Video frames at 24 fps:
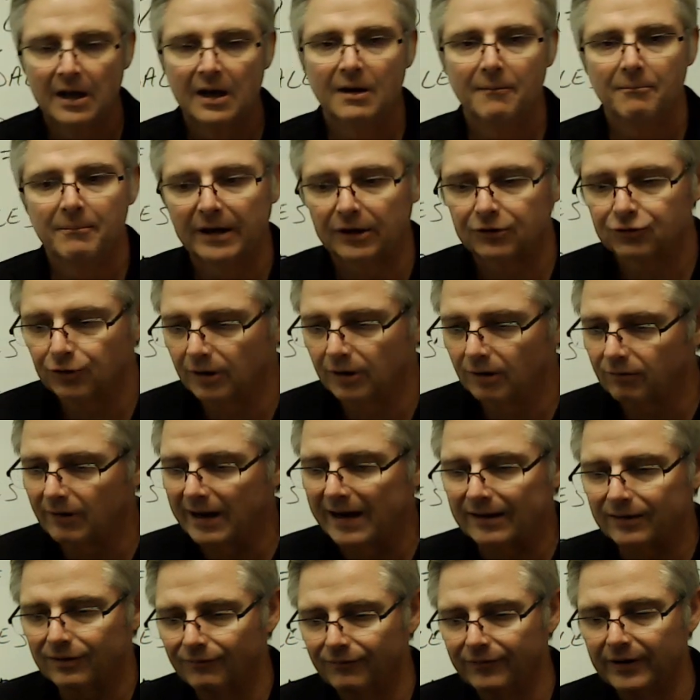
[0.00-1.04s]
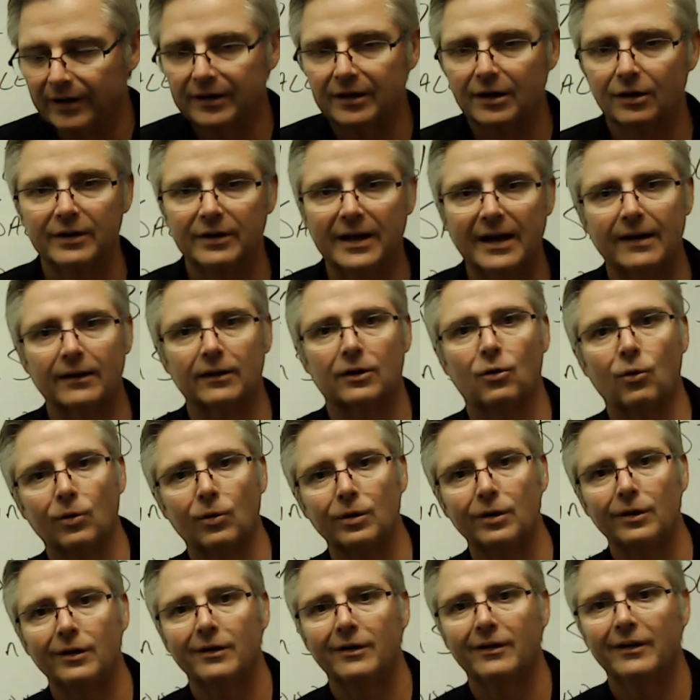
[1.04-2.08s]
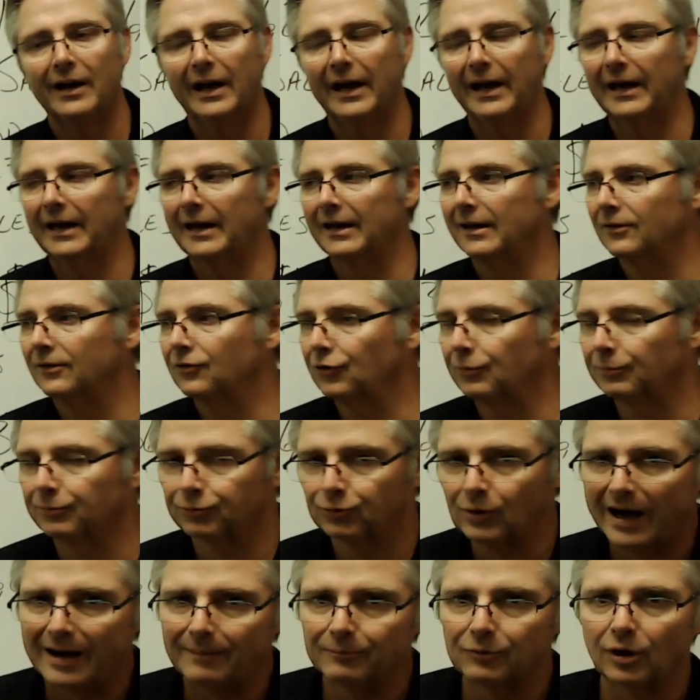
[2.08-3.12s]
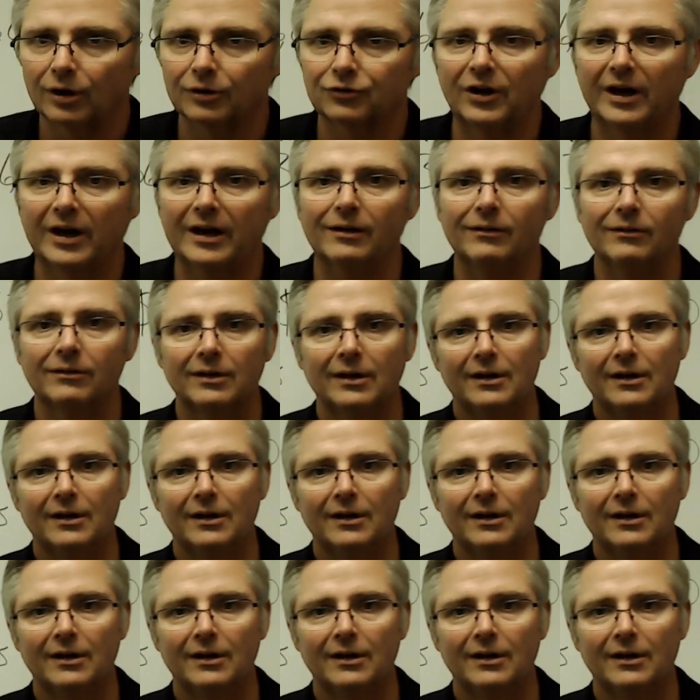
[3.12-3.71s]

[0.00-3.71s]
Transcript: Make sure you like the video down the corner and subscribe to our channel.